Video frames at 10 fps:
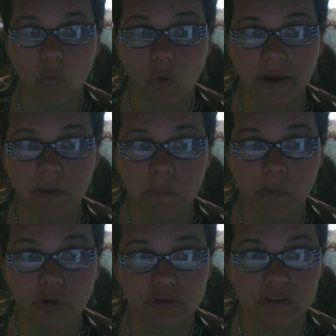what
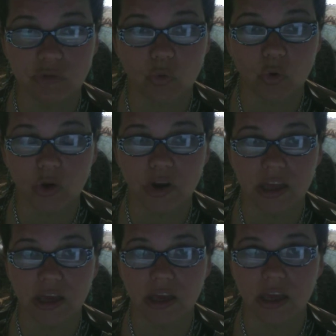emotions were
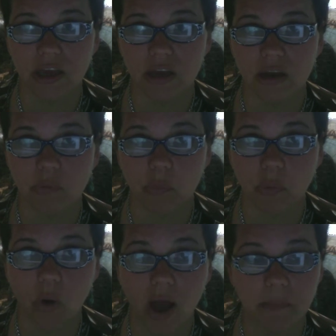
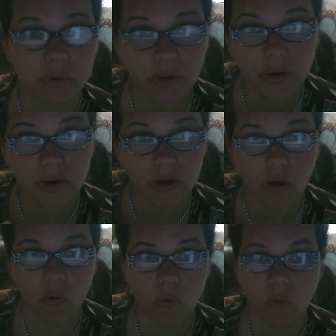proper
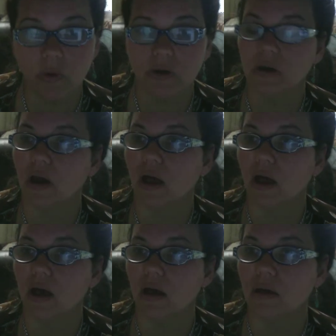or
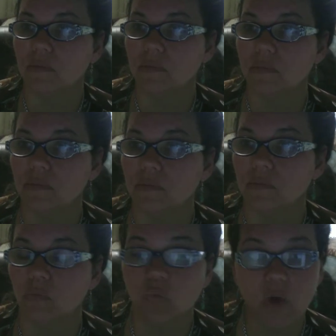
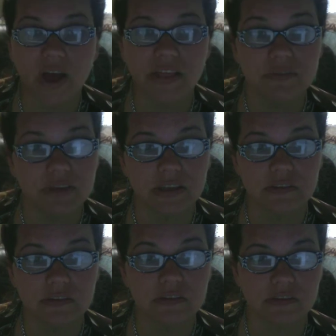relevant
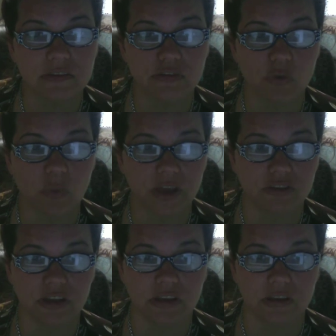to the
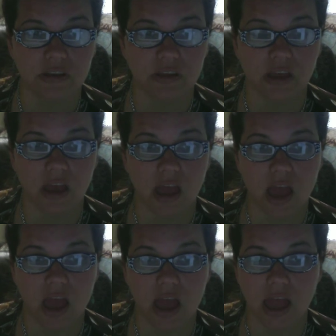situation.
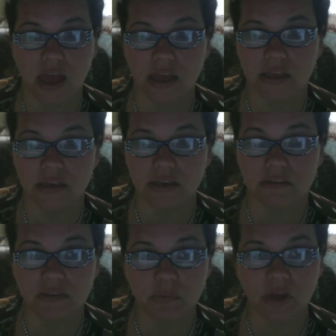And
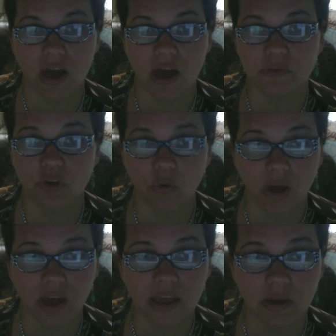sometimes
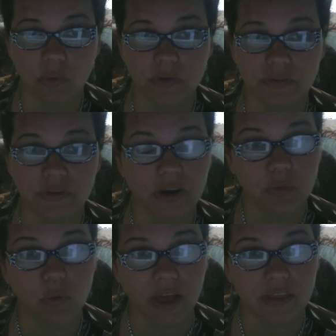crying was very
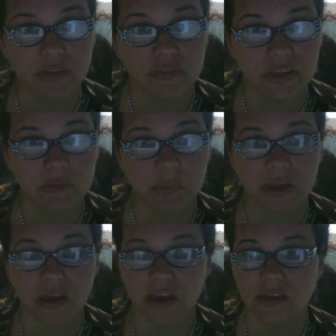relevant
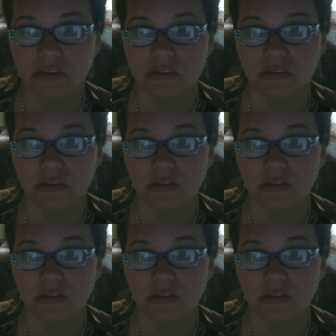because